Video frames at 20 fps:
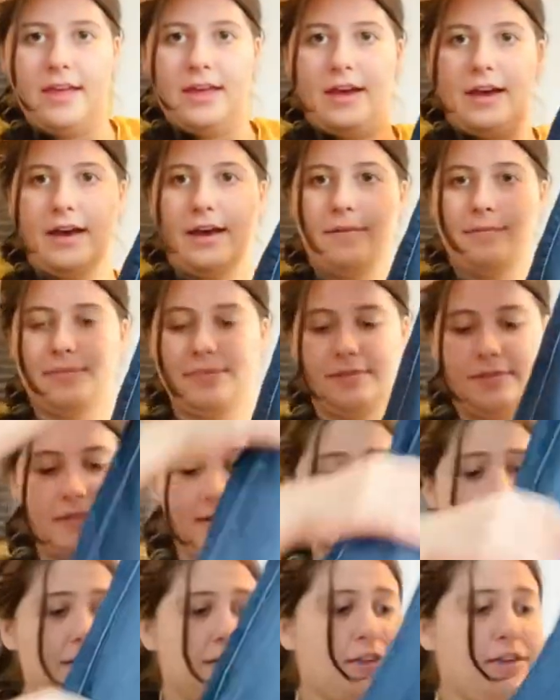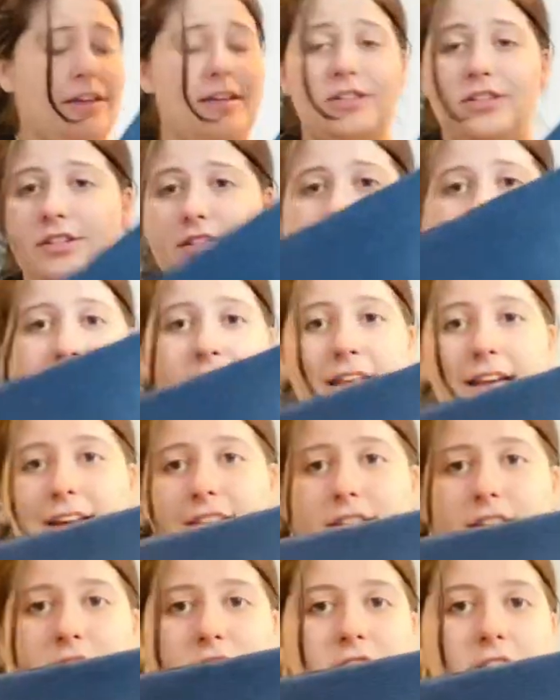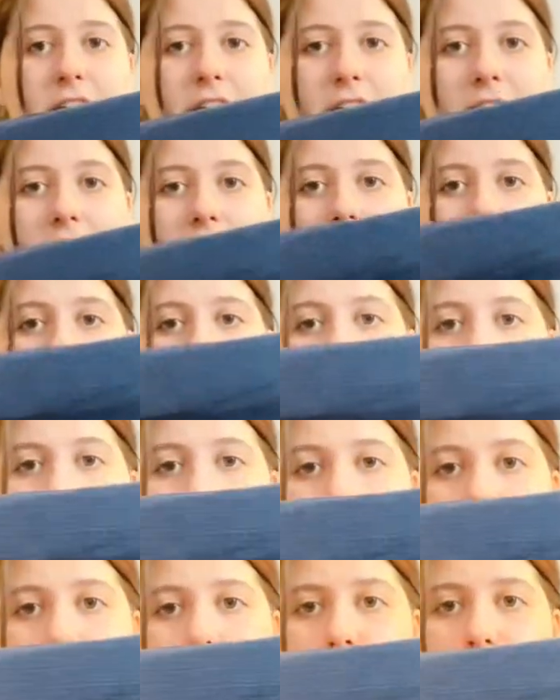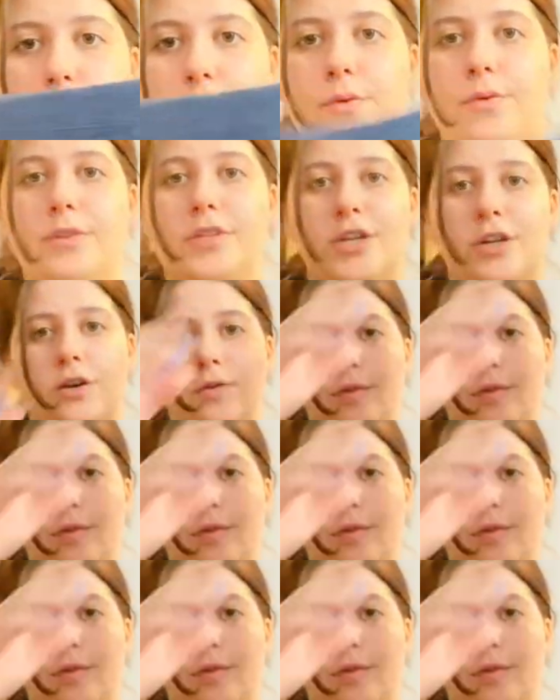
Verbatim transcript: Um, literally just a classic jegging, bl blue, dark